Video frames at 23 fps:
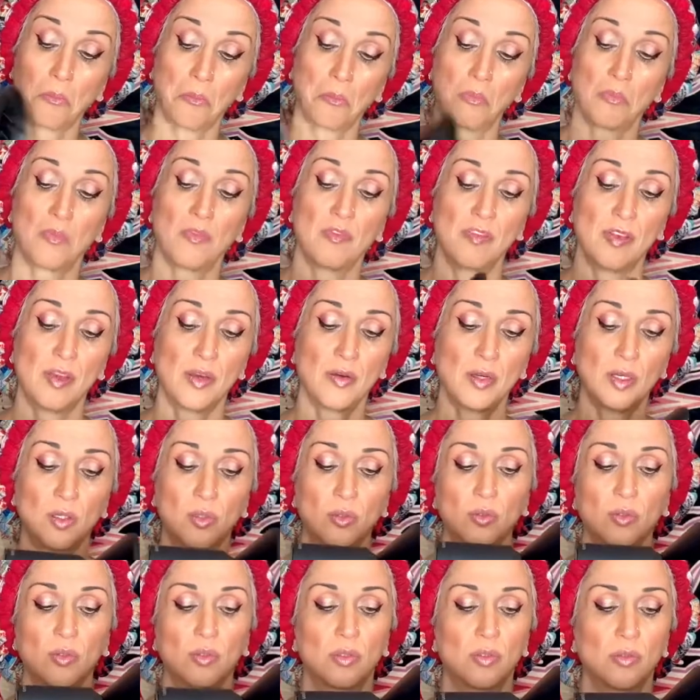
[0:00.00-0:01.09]
very
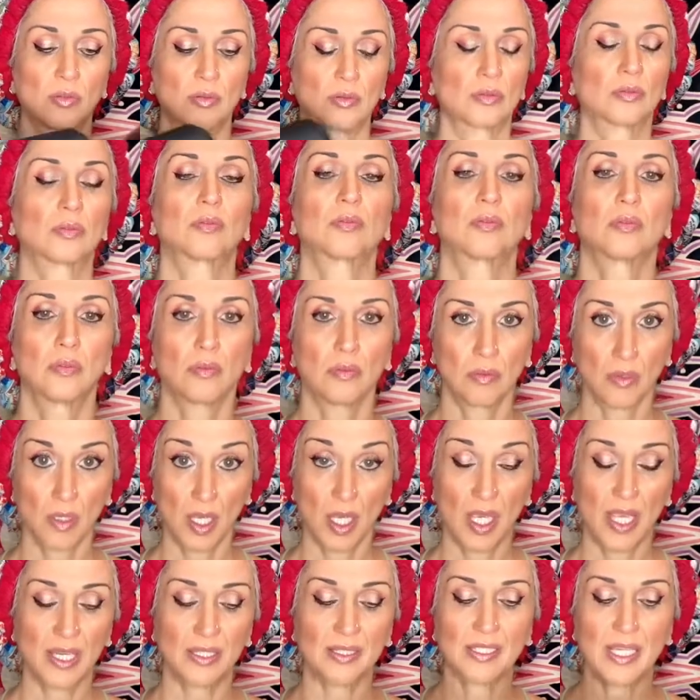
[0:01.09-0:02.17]
cool.
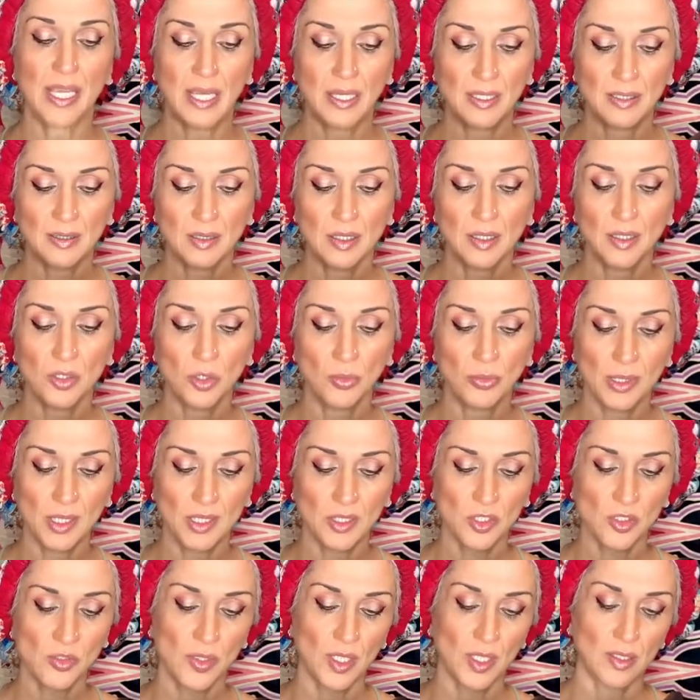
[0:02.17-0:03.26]
It takes a little bit of
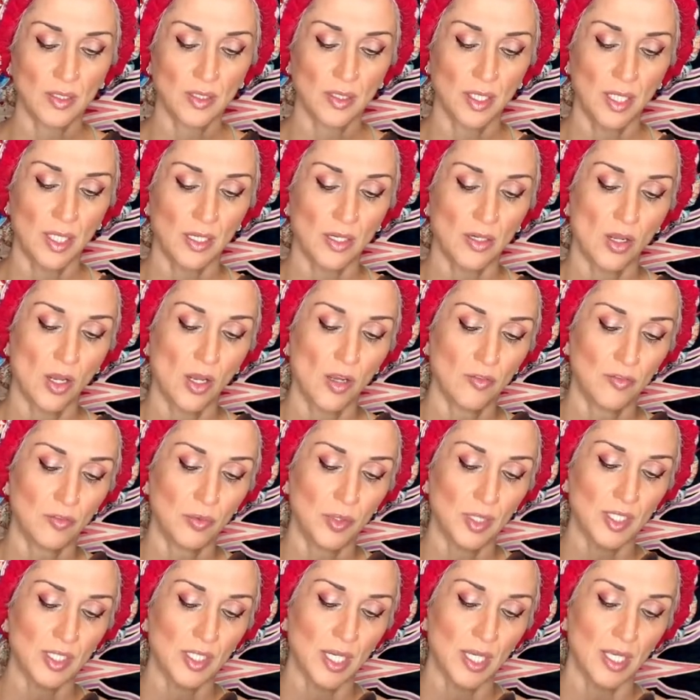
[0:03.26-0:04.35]
strength to get it off,
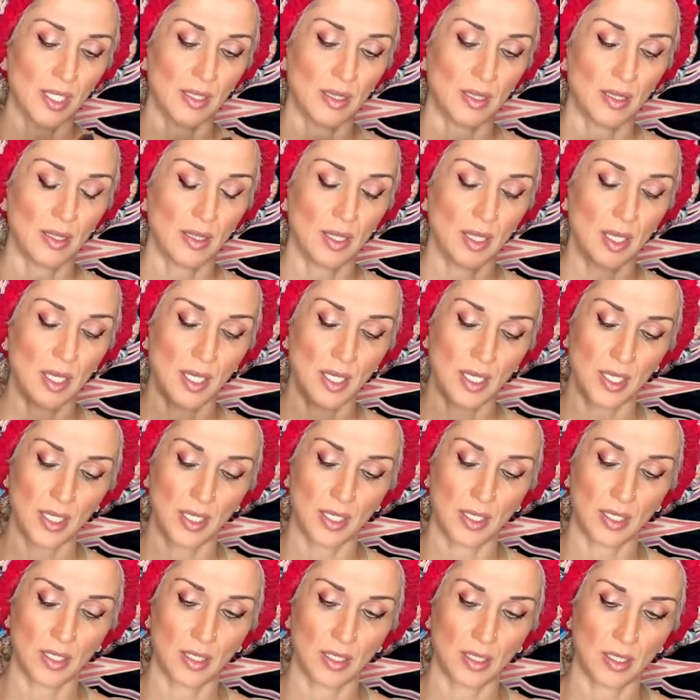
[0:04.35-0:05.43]
which I like.
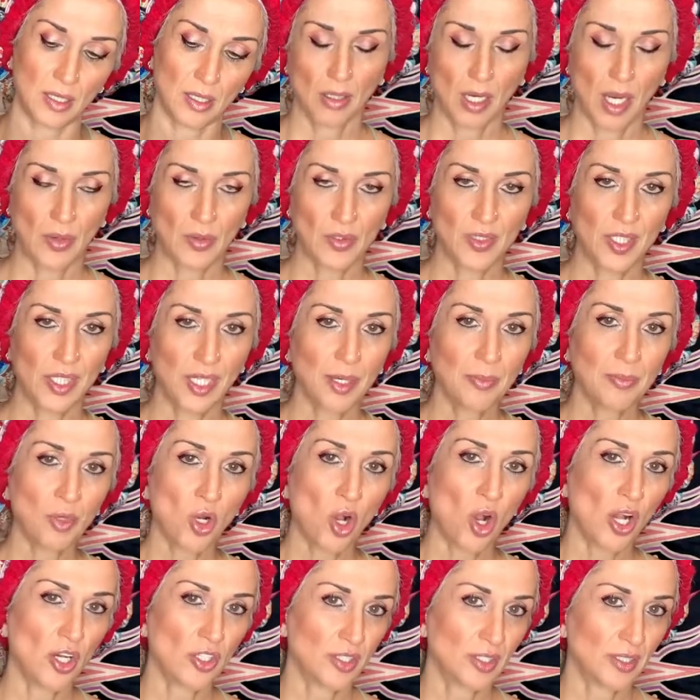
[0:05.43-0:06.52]
I was saying I'm
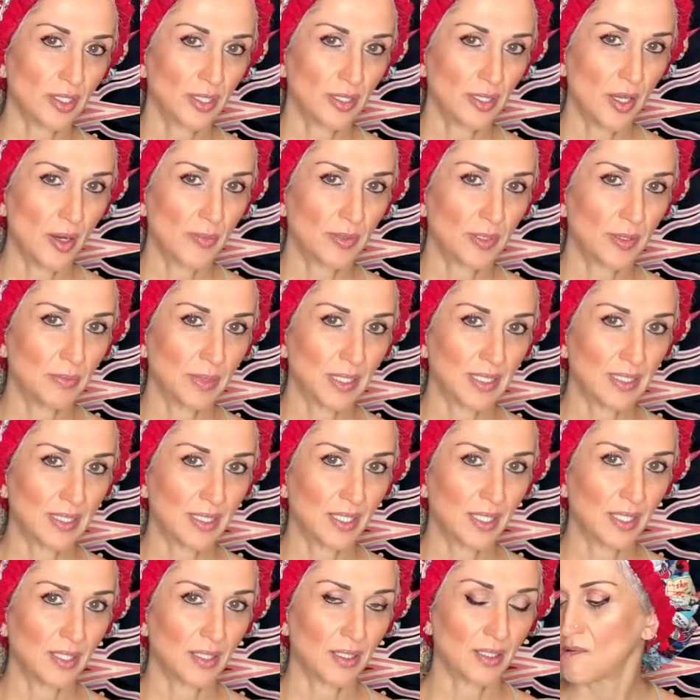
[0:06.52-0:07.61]
cautiously
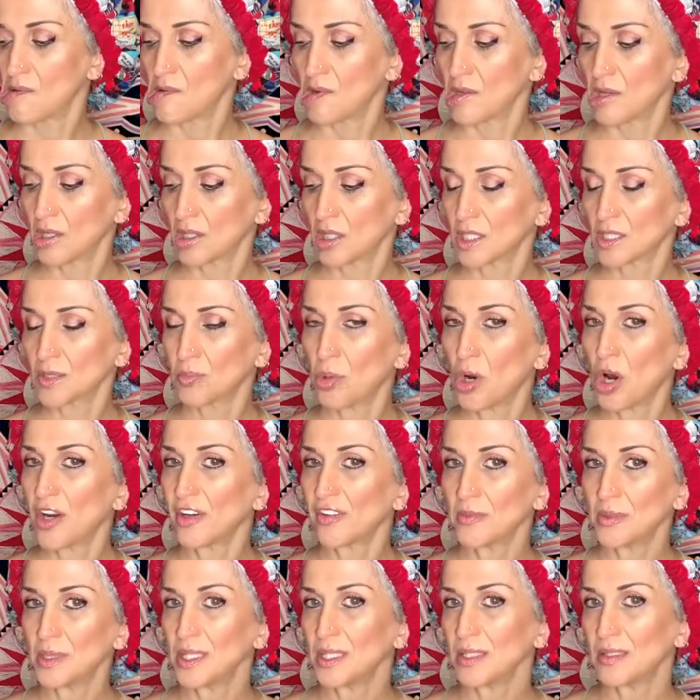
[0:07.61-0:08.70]
optimistic because part of
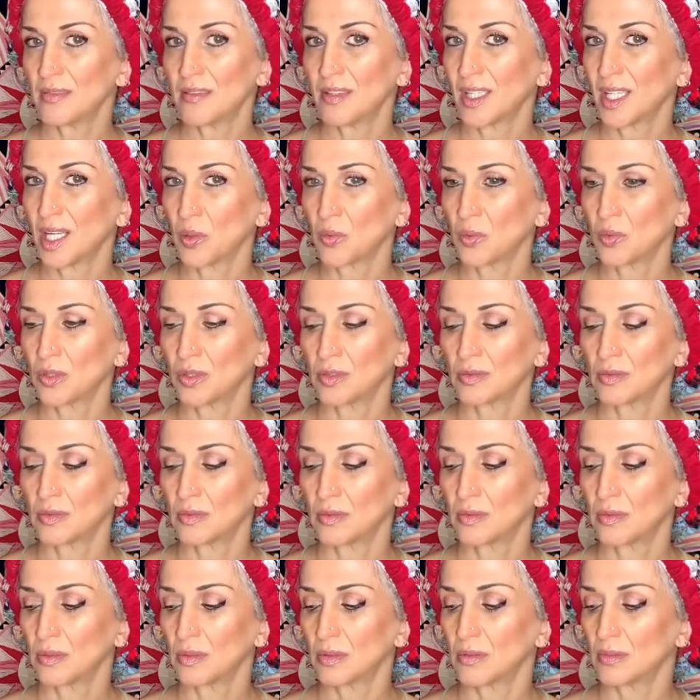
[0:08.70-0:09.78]
me didn't think I would
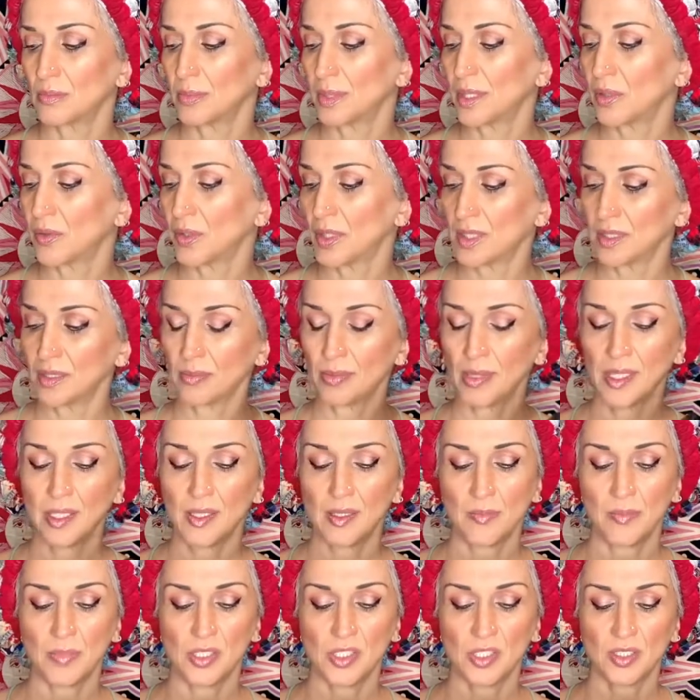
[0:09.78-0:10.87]
be crazy about it,
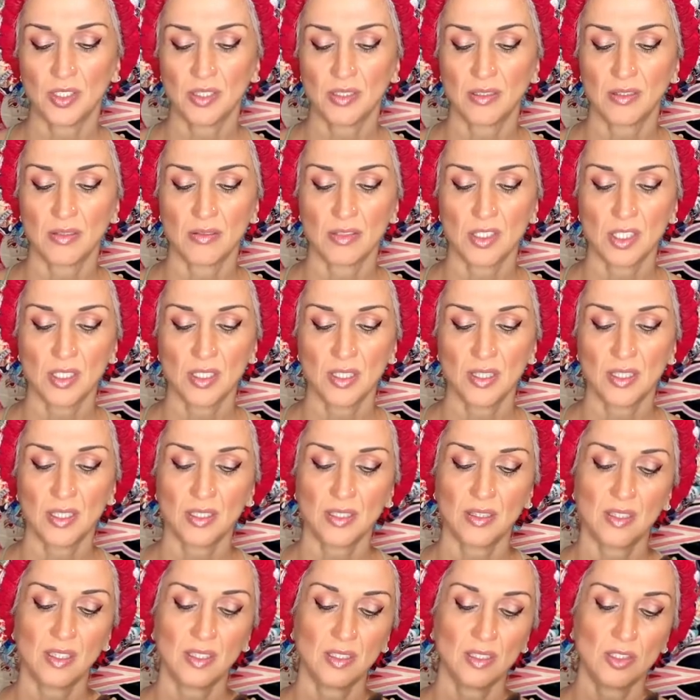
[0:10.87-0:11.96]
but just
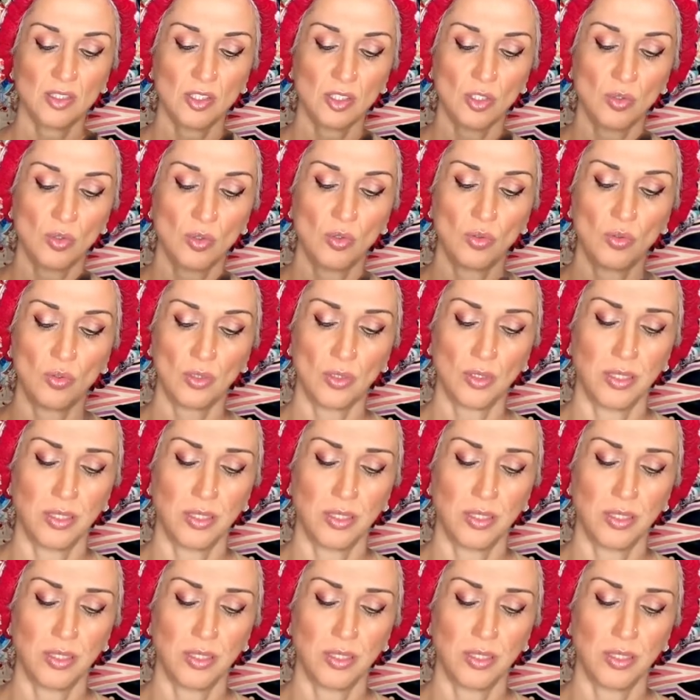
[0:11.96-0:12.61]
this is so cool.